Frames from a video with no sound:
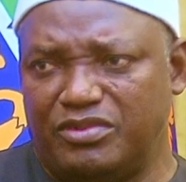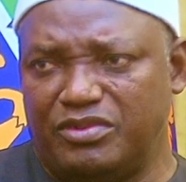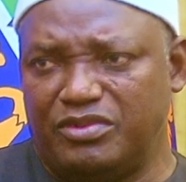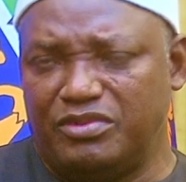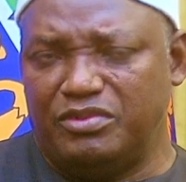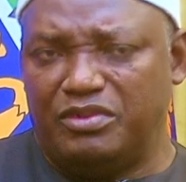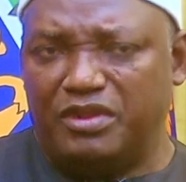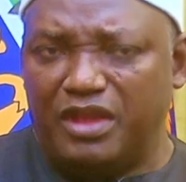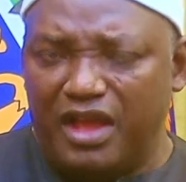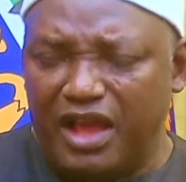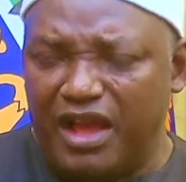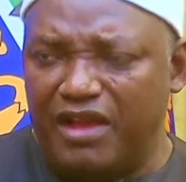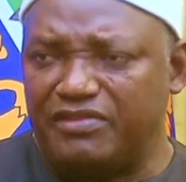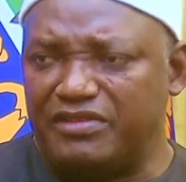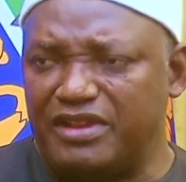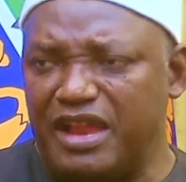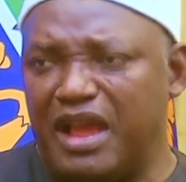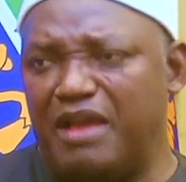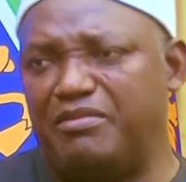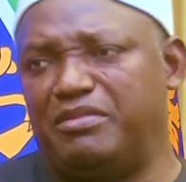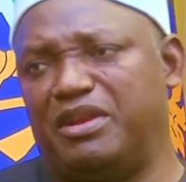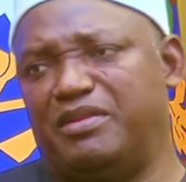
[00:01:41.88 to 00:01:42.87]
We have
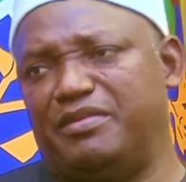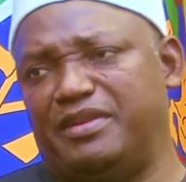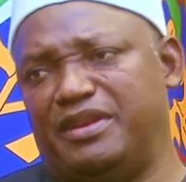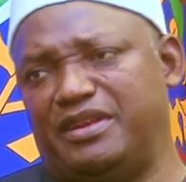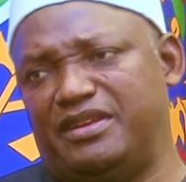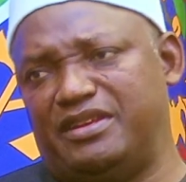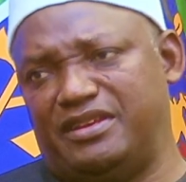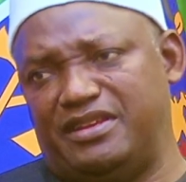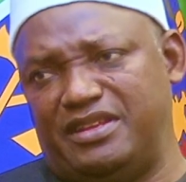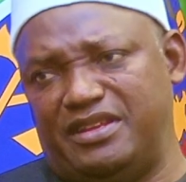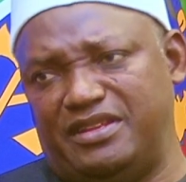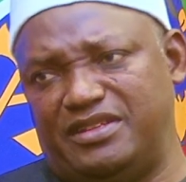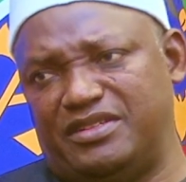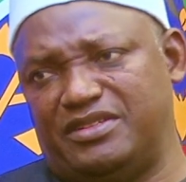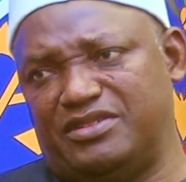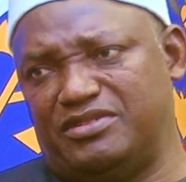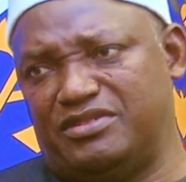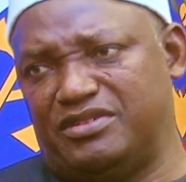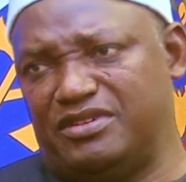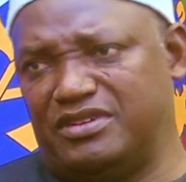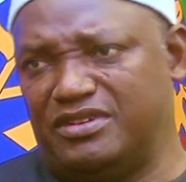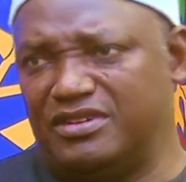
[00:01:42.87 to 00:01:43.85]
term limit in this
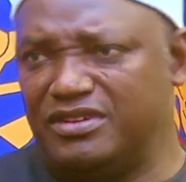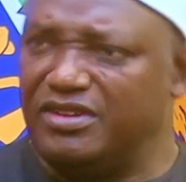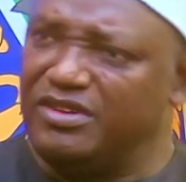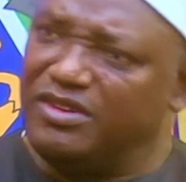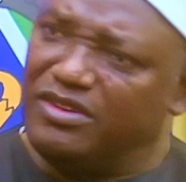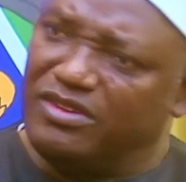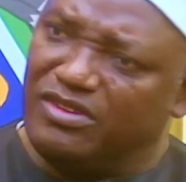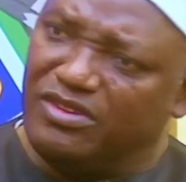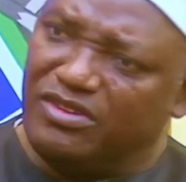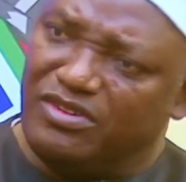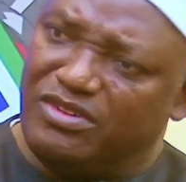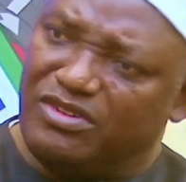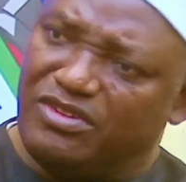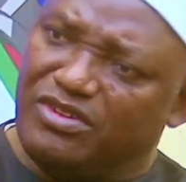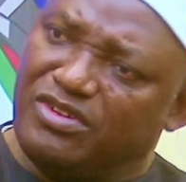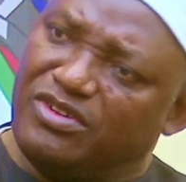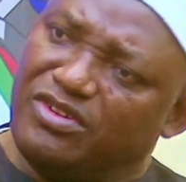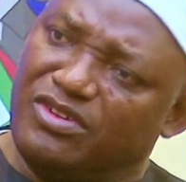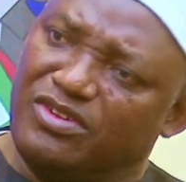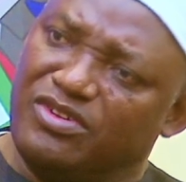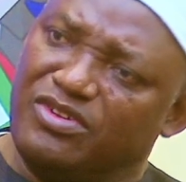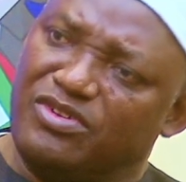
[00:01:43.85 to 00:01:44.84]

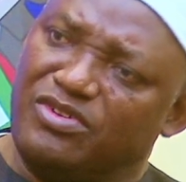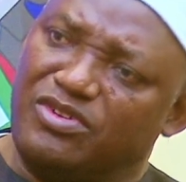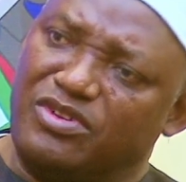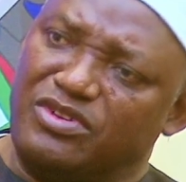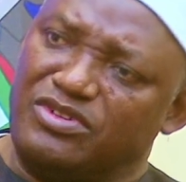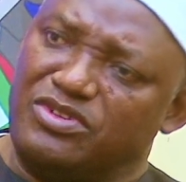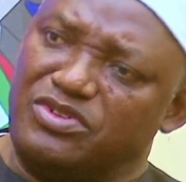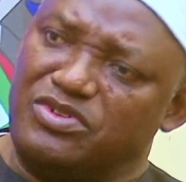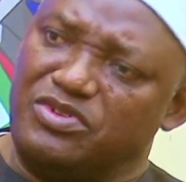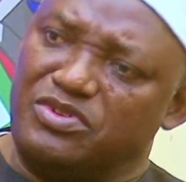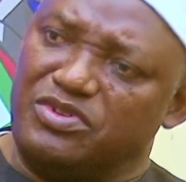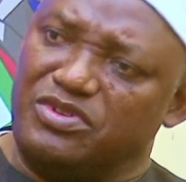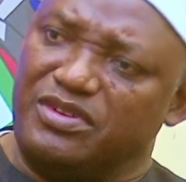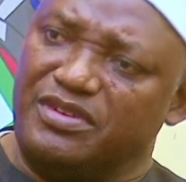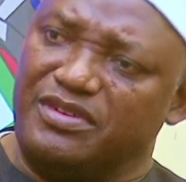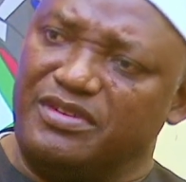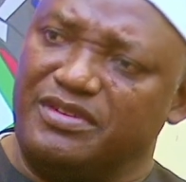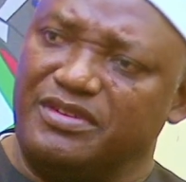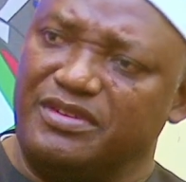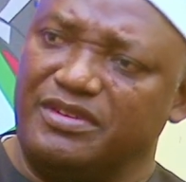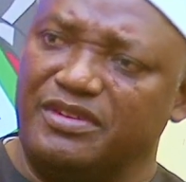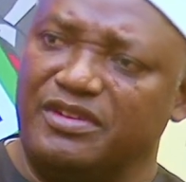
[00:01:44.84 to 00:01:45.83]
constitution.
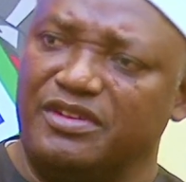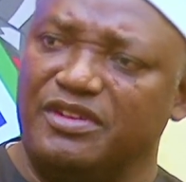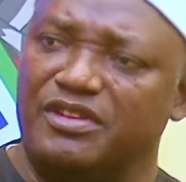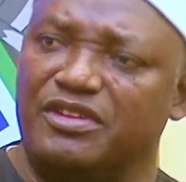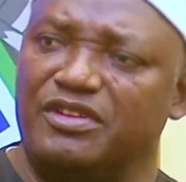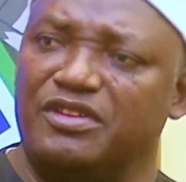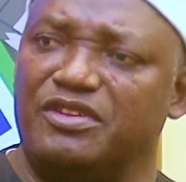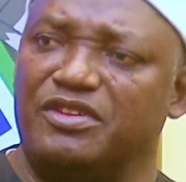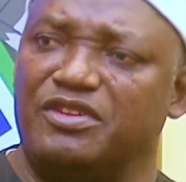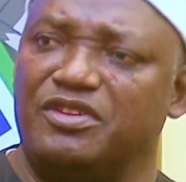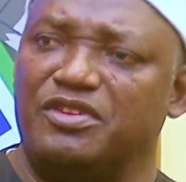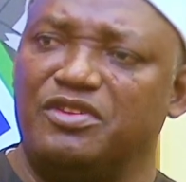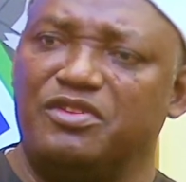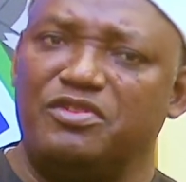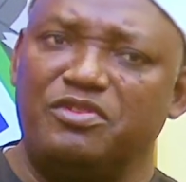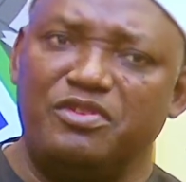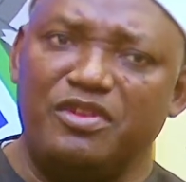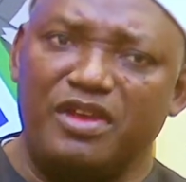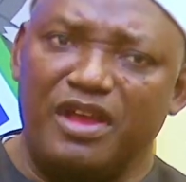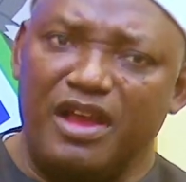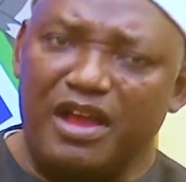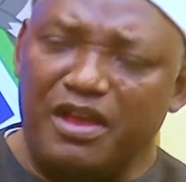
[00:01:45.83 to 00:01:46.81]

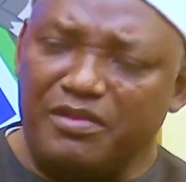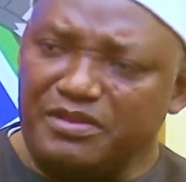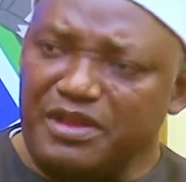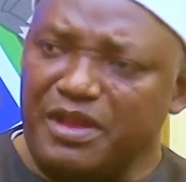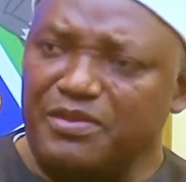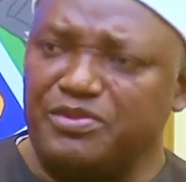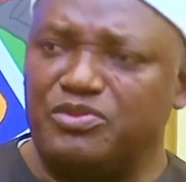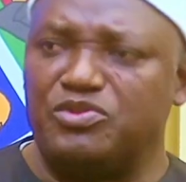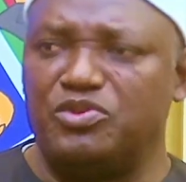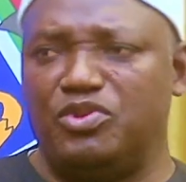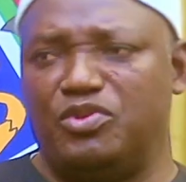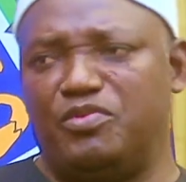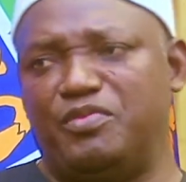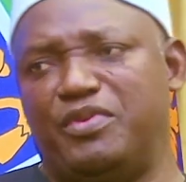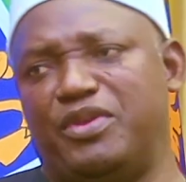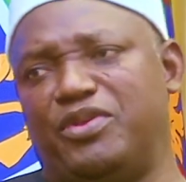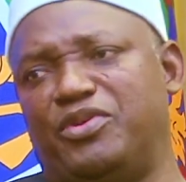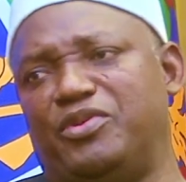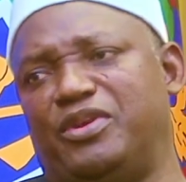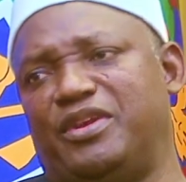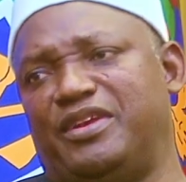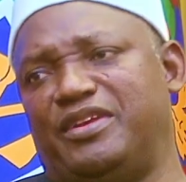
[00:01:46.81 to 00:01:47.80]
We have absolute
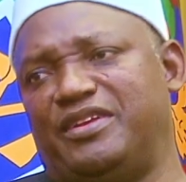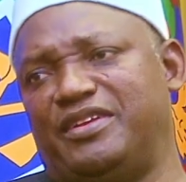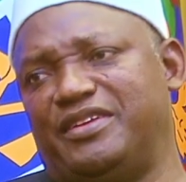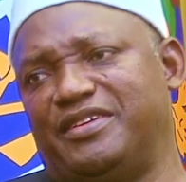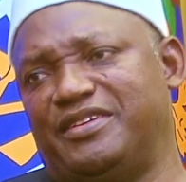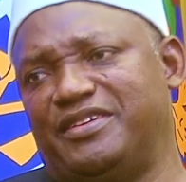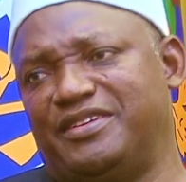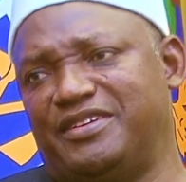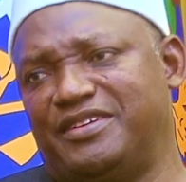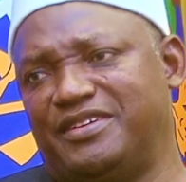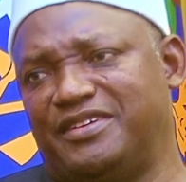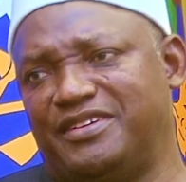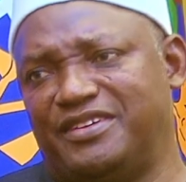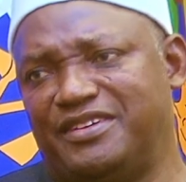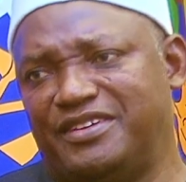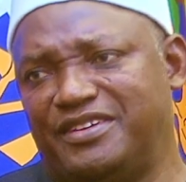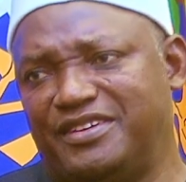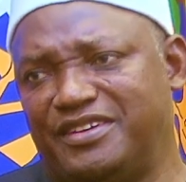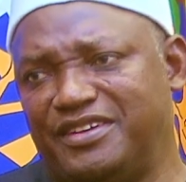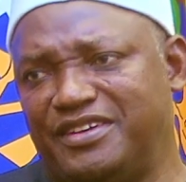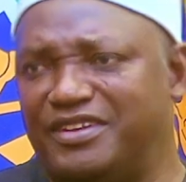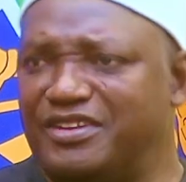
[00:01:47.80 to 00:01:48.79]
majority
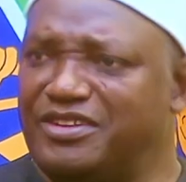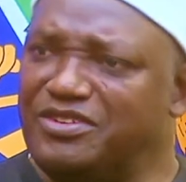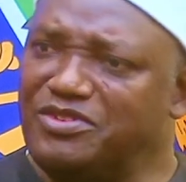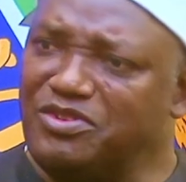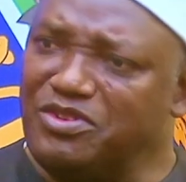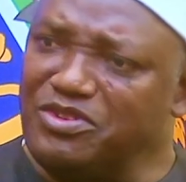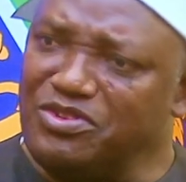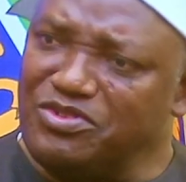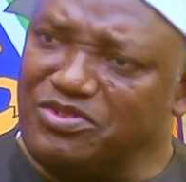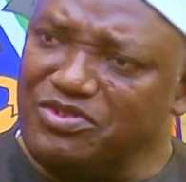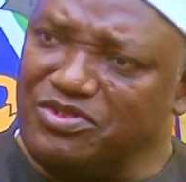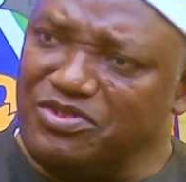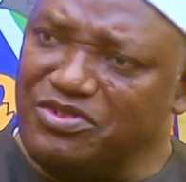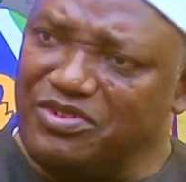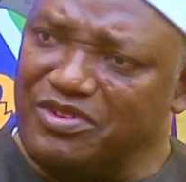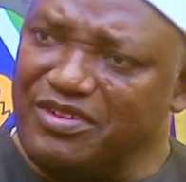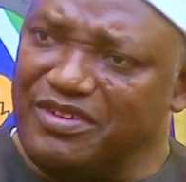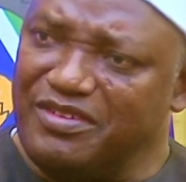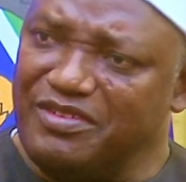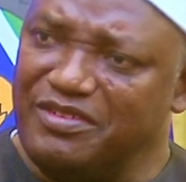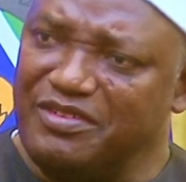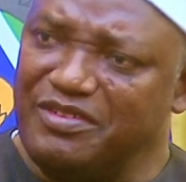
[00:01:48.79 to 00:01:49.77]
in this constitution,
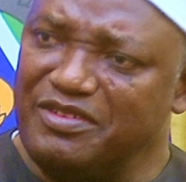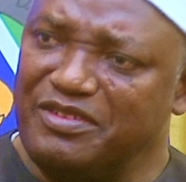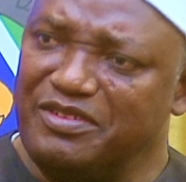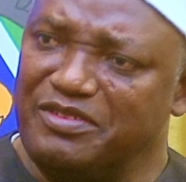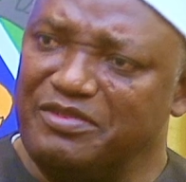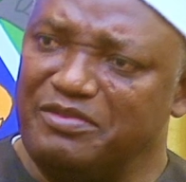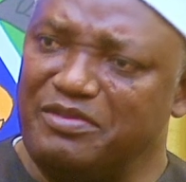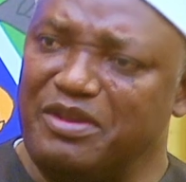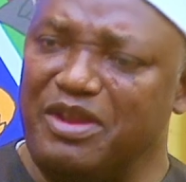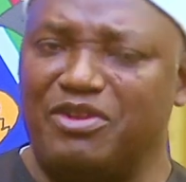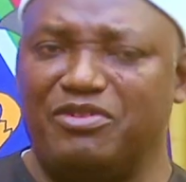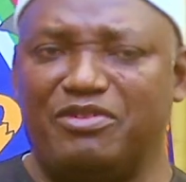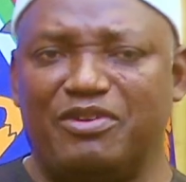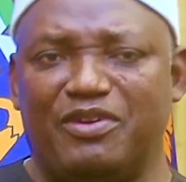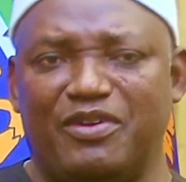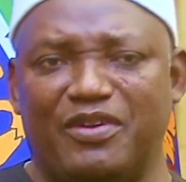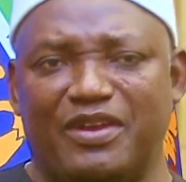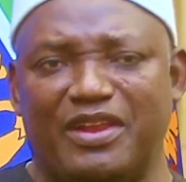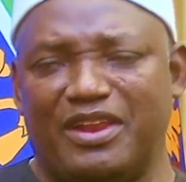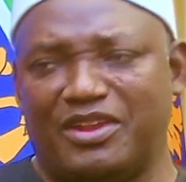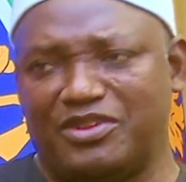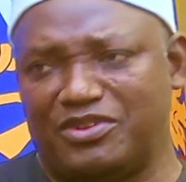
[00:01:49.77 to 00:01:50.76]
part of
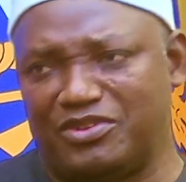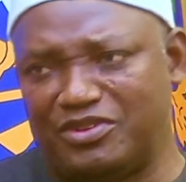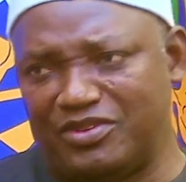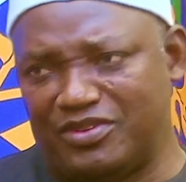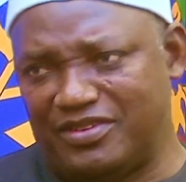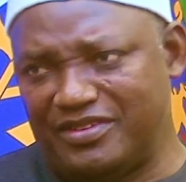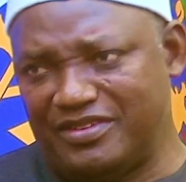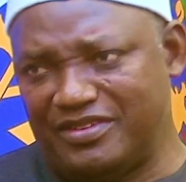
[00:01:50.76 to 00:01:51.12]
our election.